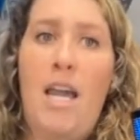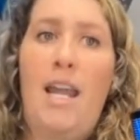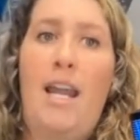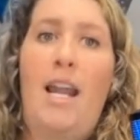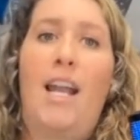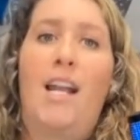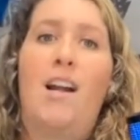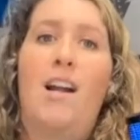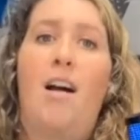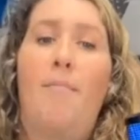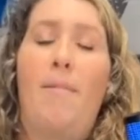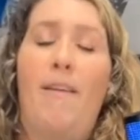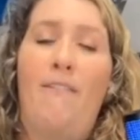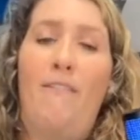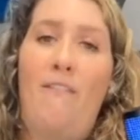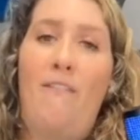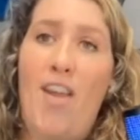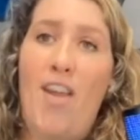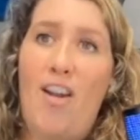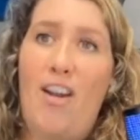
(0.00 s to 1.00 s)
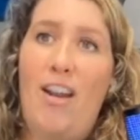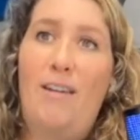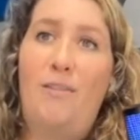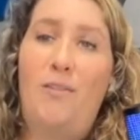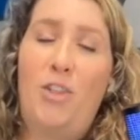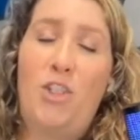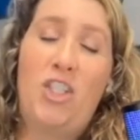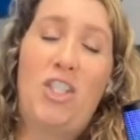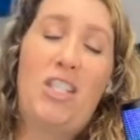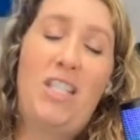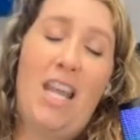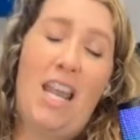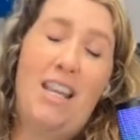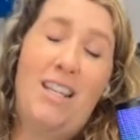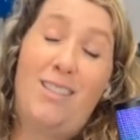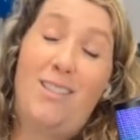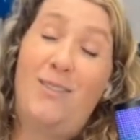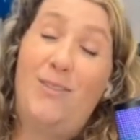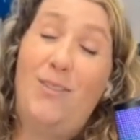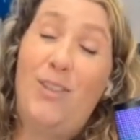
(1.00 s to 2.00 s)
and I got my very first
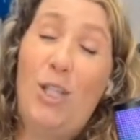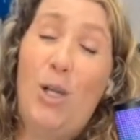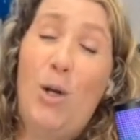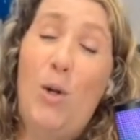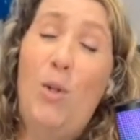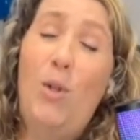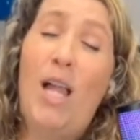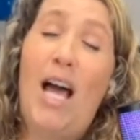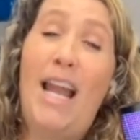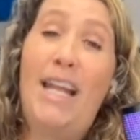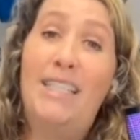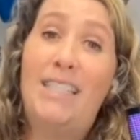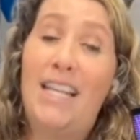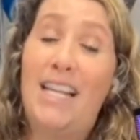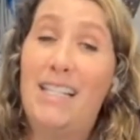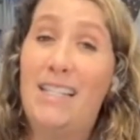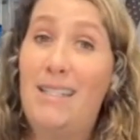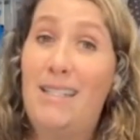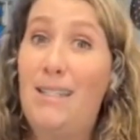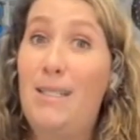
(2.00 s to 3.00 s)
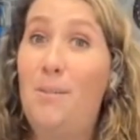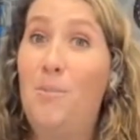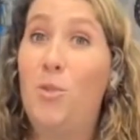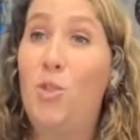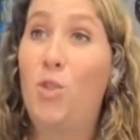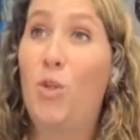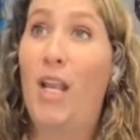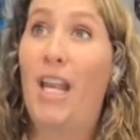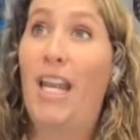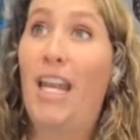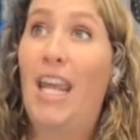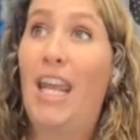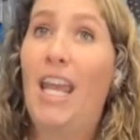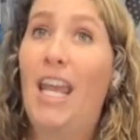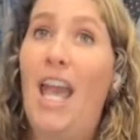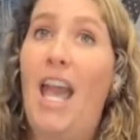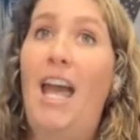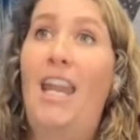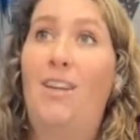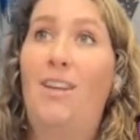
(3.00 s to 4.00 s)
taste of low light and sim
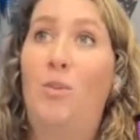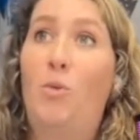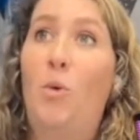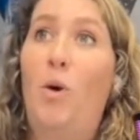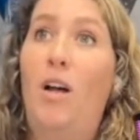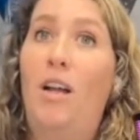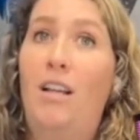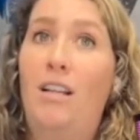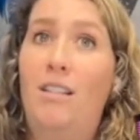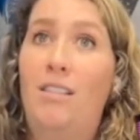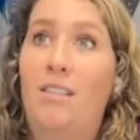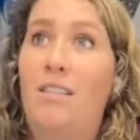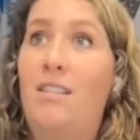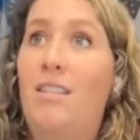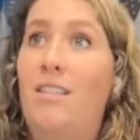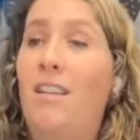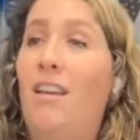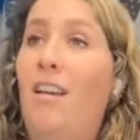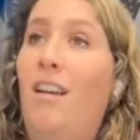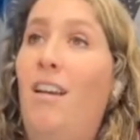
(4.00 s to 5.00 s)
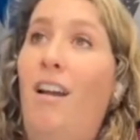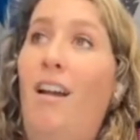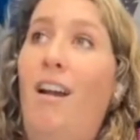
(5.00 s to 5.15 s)
training, and it was